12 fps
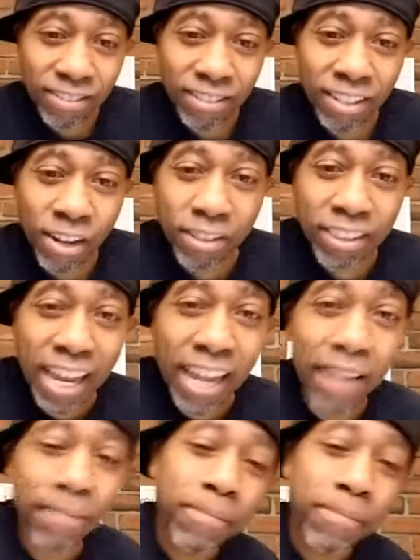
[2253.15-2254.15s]
You know what I'm
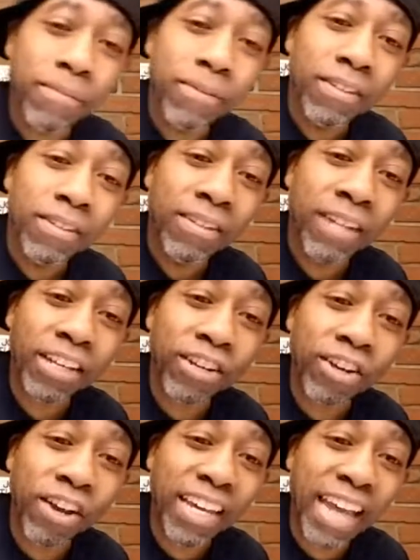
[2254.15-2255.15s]
saying? You like
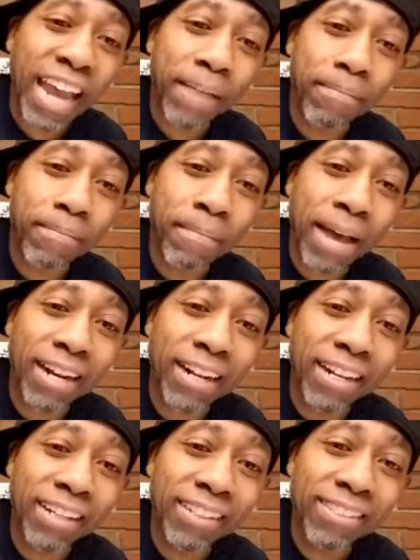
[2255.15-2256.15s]
your cookie 8,
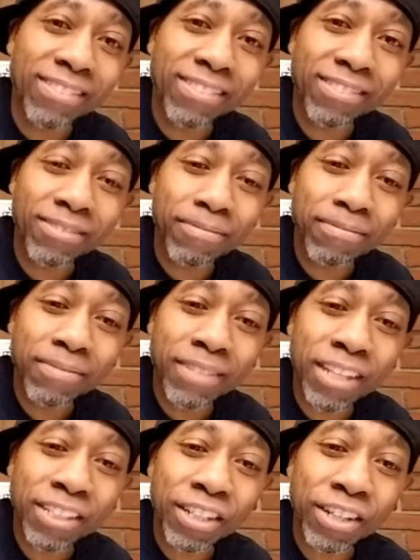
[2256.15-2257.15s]
Melanie?
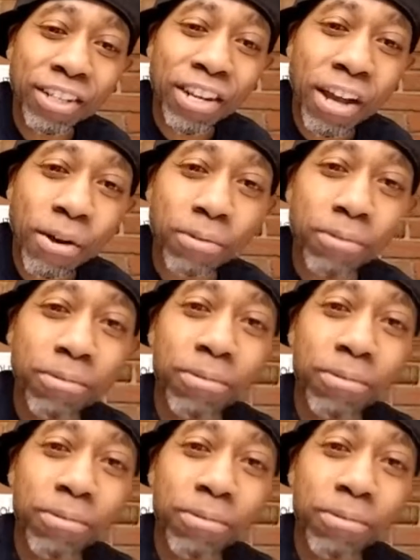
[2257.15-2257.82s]
That's good to know.